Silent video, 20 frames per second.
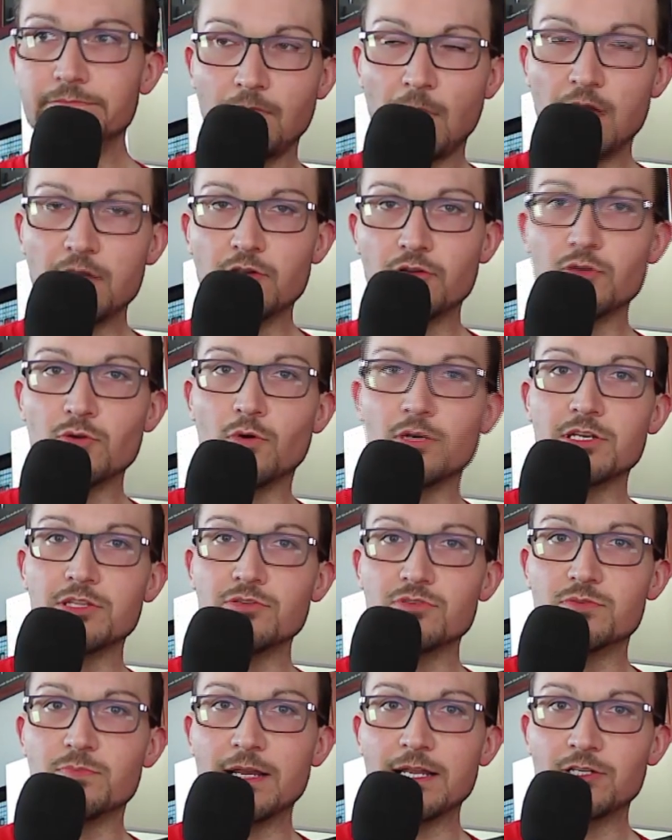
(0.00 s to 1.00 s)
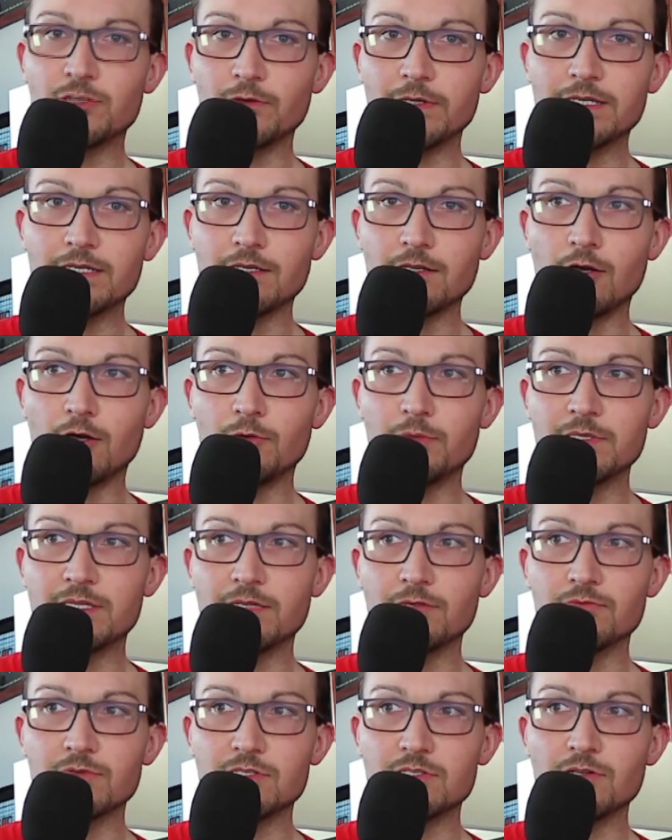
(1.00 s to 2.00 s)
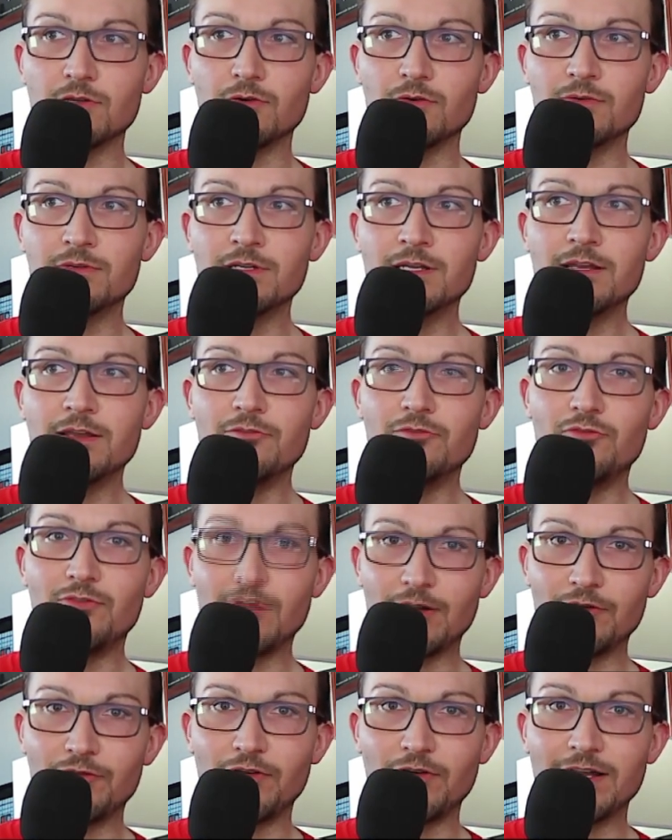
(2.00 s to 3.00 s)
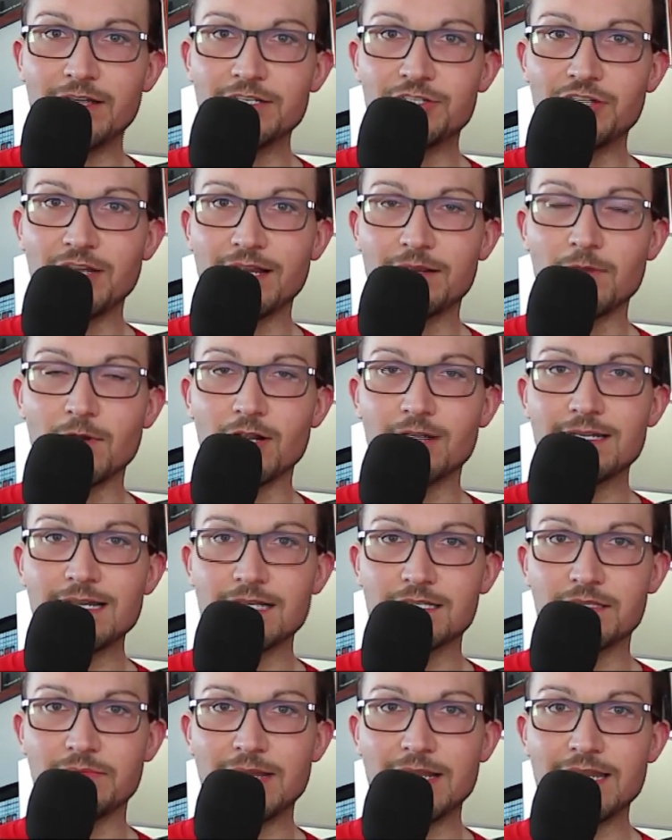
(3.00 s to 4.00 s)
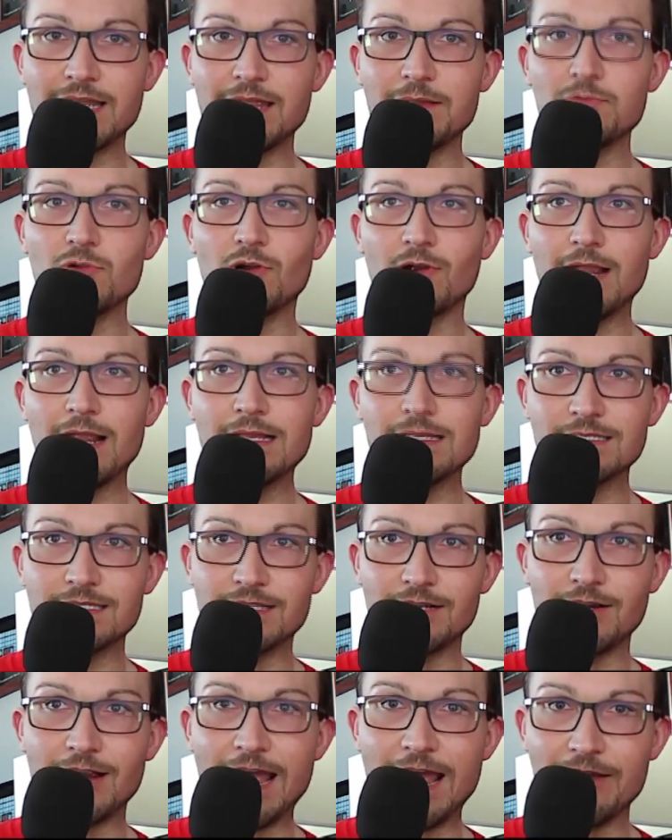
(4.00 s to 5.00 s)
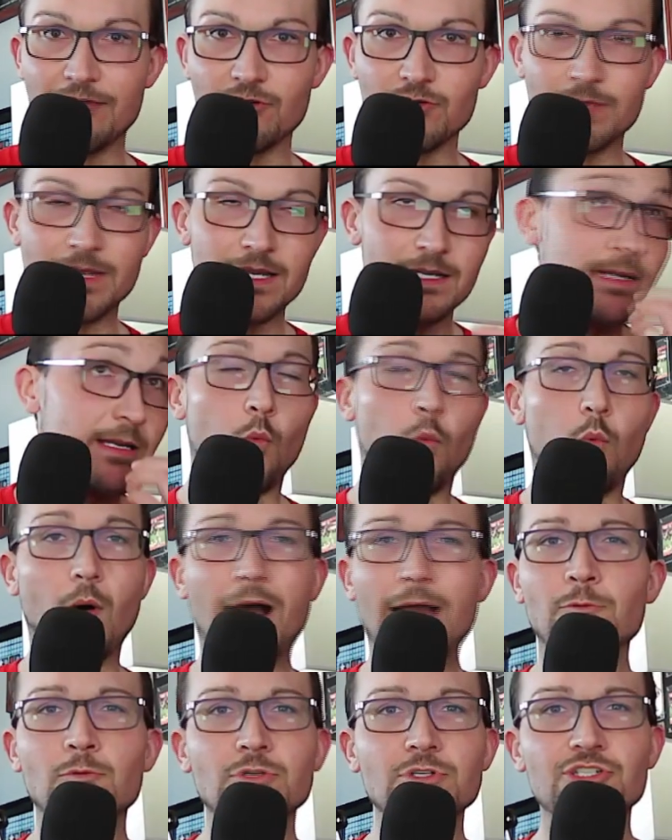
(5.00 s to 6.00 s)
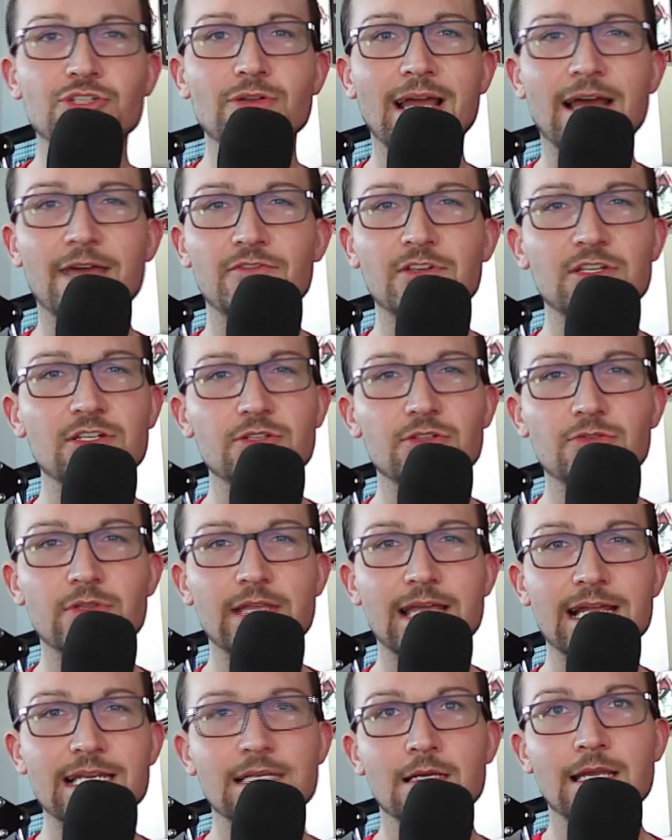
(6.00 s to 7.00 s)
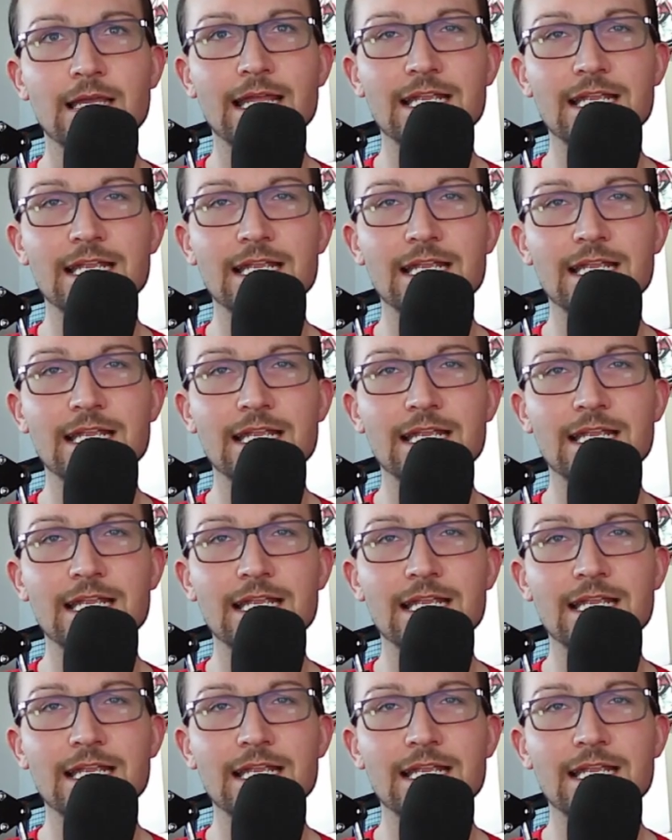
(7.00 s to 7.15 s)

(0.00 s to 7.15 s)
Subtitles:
I know you want to use my tweet and all, but there was no verified check mark next to my name, nor has there ever been. Why would you have to do that?